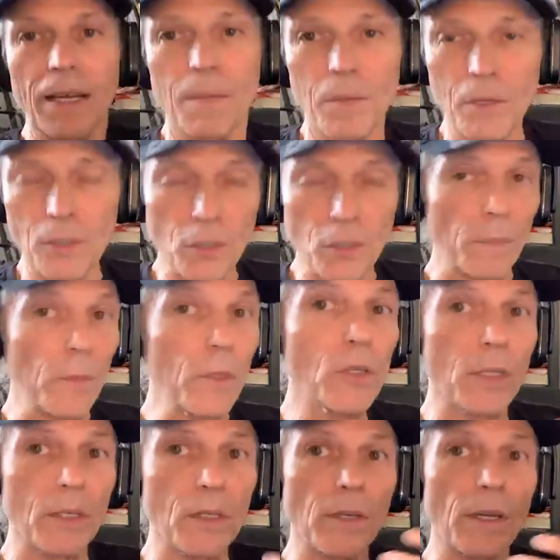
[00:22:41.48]
Because, you know,
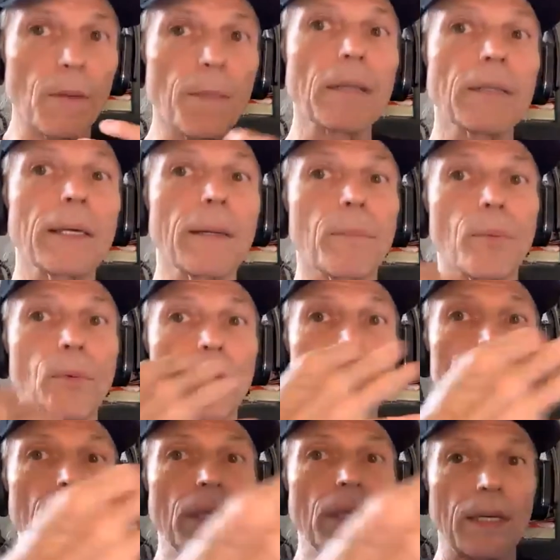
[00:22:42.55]
music is all about that
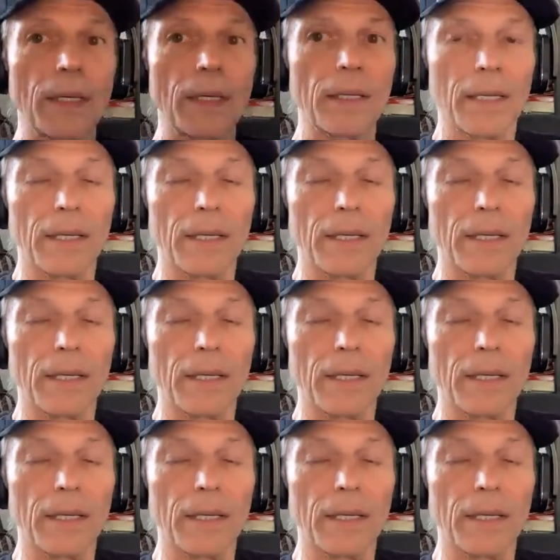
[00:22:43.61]
breathing.